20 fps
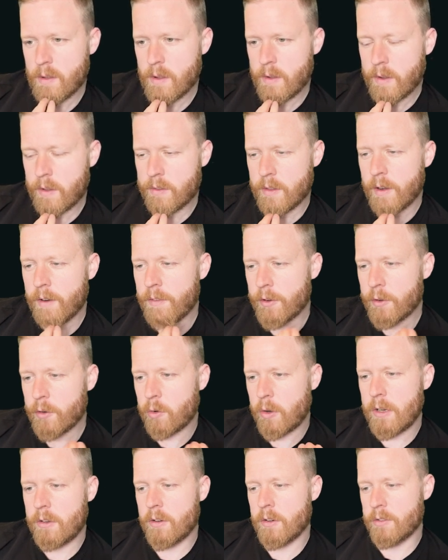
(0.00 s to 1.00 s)
Because none of their
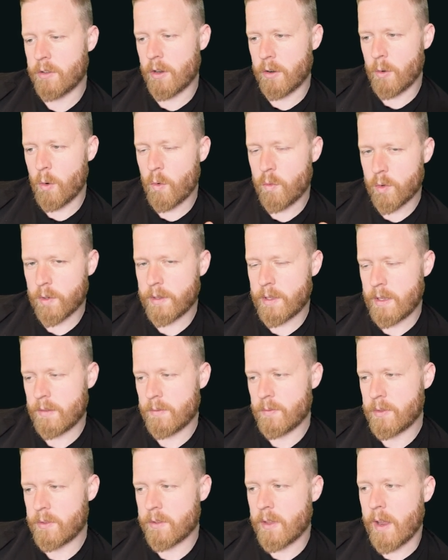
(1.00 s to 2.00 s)
creatures are overly
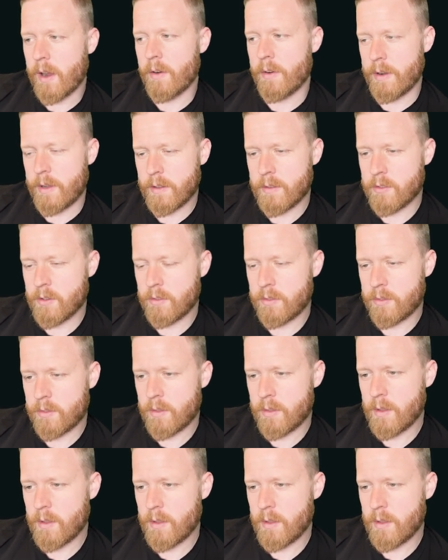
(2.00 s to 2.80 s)
scary. It's just